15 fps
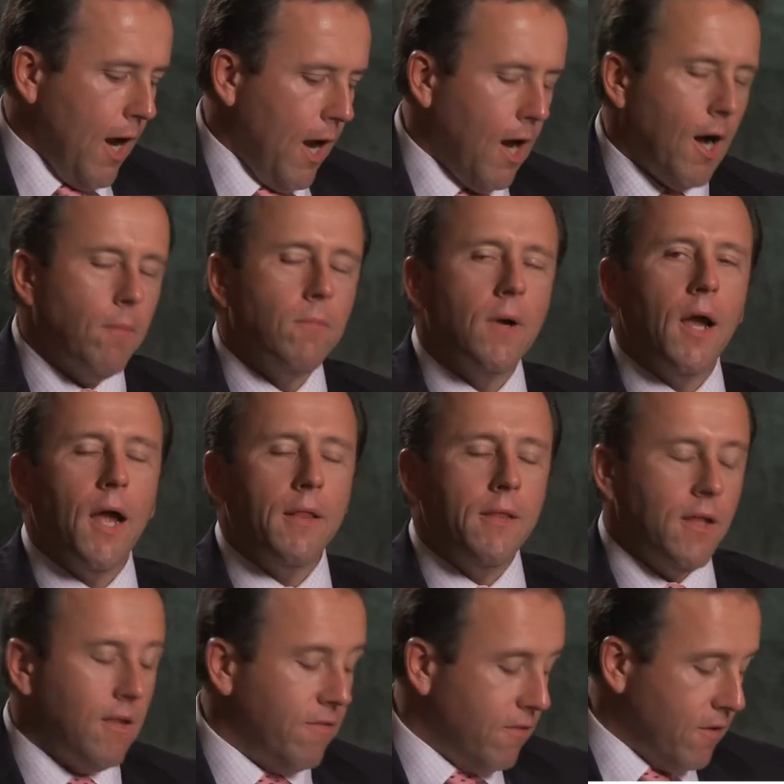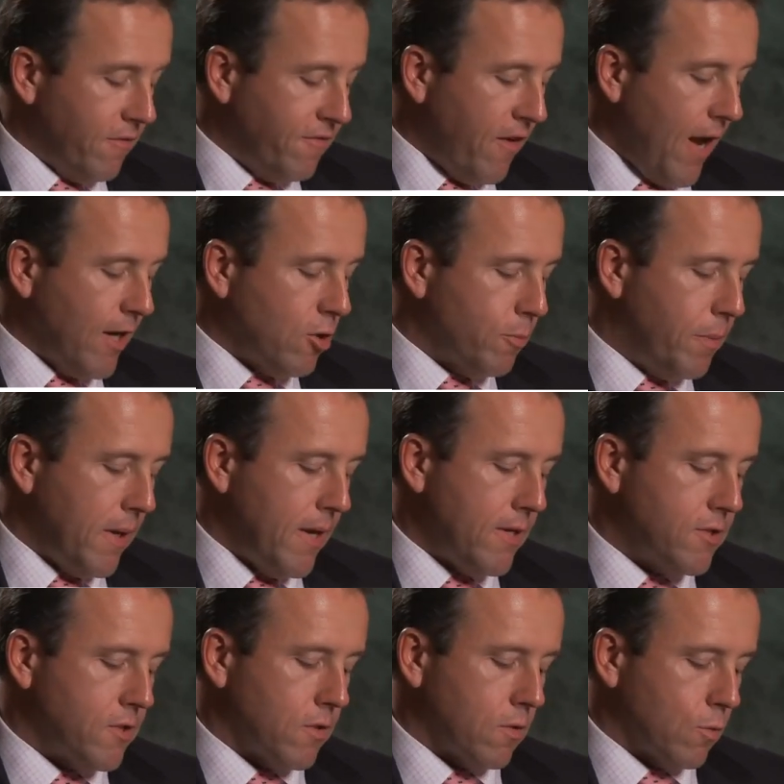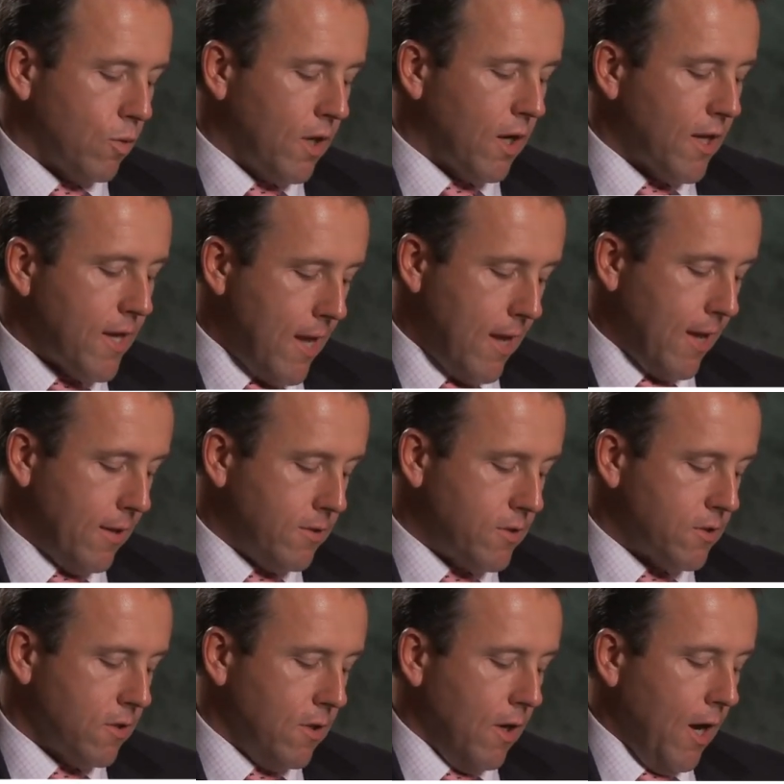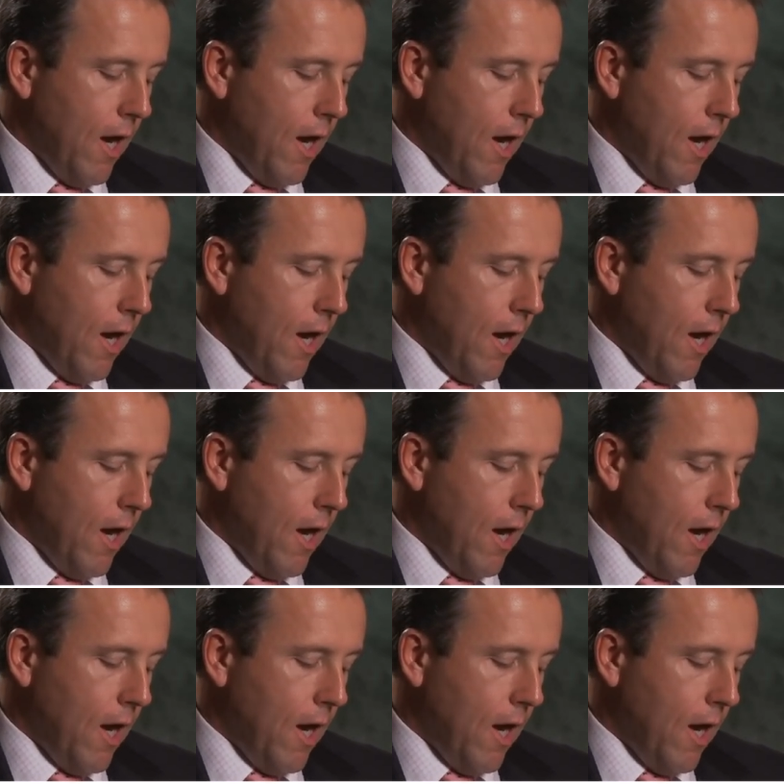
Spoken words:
And then the final piece really is